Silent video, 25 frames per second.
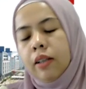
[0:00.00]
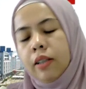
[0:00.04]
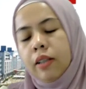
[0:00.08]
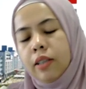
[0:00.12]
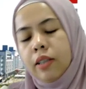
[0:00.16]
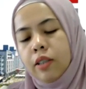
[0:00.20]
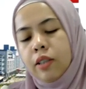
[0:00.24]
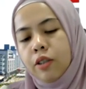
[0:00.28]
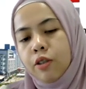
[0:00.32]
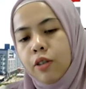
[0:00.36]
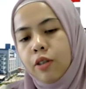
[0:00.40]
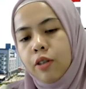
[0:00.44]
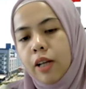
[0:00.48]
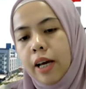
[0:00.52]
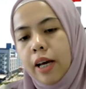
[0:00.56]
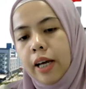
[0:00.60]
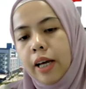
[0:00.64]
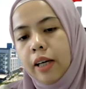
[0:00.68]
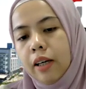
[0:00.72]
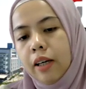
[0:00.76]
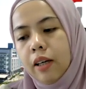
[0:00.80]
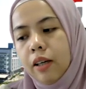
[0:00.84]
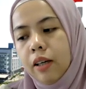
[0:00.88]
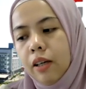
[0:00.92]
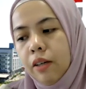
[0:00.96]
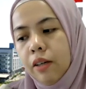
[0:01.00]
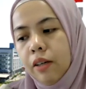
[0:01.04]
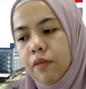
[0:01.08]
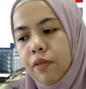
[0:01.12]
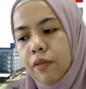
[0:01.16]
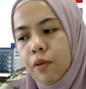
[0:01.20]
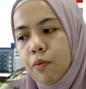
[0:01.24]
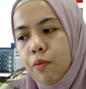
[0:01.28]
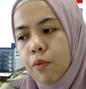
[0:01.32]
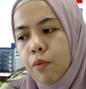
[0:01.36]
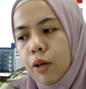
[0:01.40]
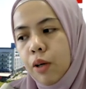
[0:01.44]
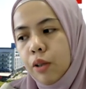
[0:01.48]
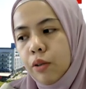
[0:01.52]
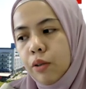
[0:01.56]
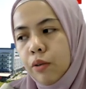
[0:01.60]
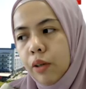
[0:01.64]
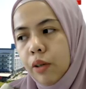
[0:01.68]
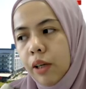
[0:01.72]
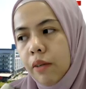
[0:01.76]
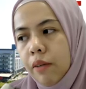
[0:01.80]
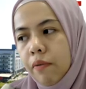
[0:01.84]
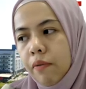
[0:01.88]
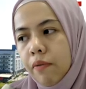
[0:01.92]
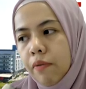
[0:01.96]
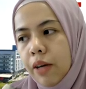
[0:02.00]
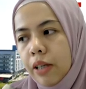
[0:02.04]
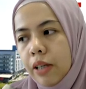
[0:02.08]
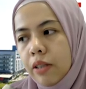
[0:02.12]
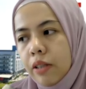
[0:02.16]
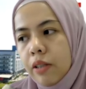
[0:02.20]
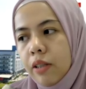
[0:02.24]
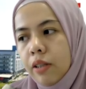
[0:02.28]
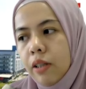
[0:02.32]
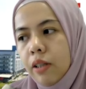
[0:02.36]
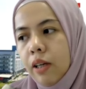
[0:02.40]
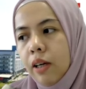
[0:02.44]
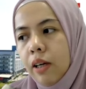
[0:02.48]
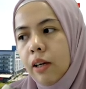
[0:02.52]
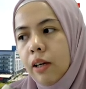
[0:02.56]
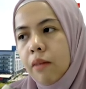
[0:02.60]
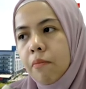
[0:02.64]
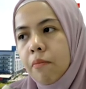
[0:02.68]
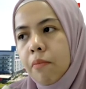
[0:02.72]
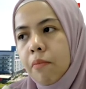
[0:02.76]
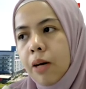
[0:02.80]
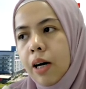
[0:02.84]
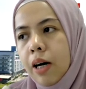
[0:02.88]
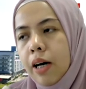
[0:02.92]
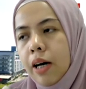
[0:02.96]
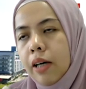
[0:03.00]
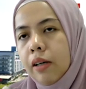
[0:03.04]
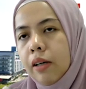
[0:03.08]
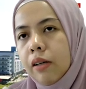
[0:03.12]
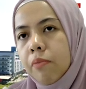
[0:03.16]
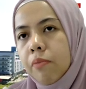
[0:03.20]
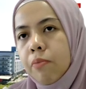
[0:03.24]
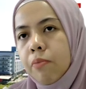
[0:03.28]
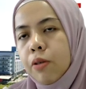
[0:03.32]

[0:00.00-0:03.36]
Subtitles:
Just like if you want to investing by